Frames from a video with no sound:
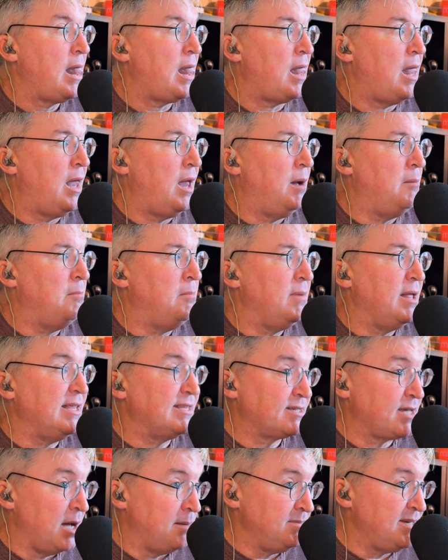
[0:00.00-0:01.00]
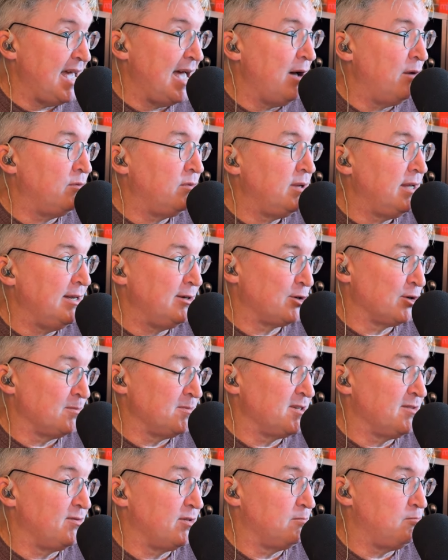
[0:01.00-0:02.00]
um, it's come down in
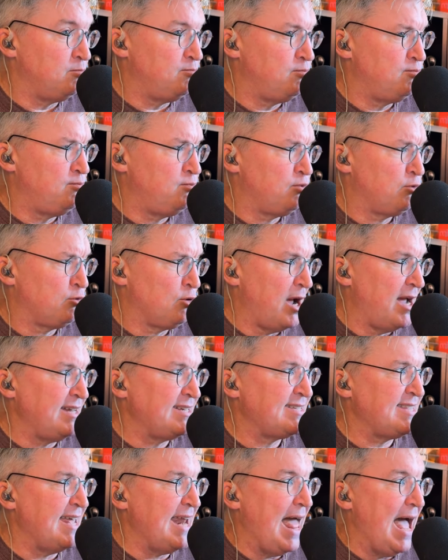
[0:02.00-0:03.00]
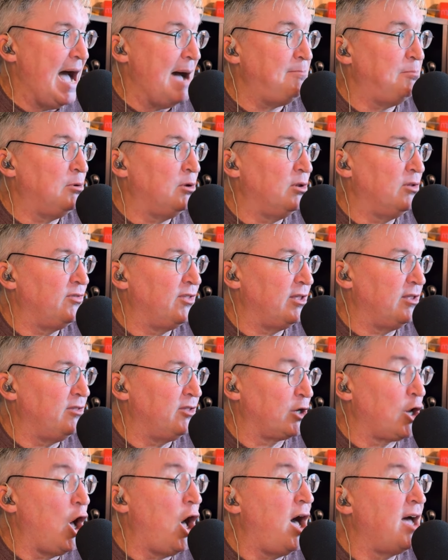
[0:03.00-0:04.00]
terms of the price that Apple, the,
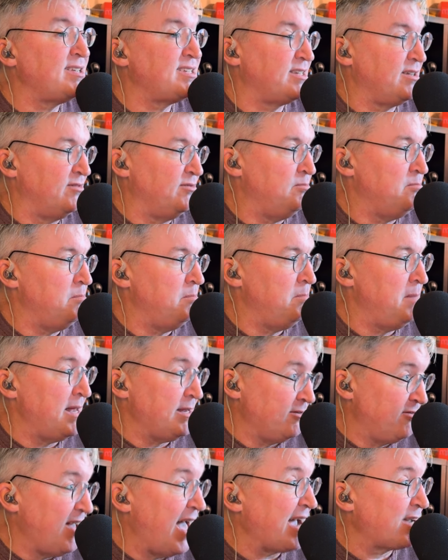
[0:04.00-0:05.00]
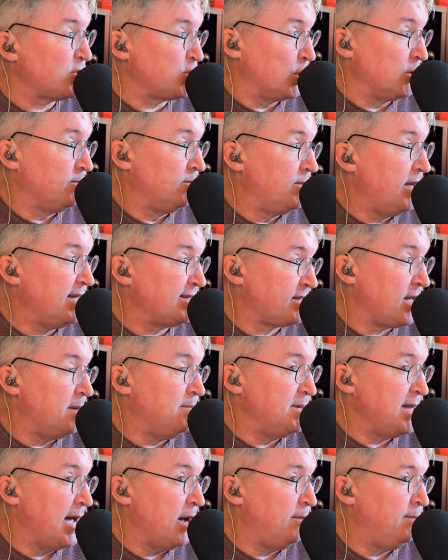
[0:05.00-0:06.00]
the cost of manufacture has
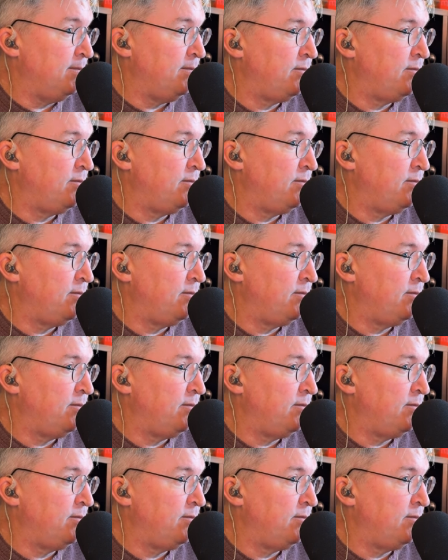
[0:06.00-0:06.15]
come down.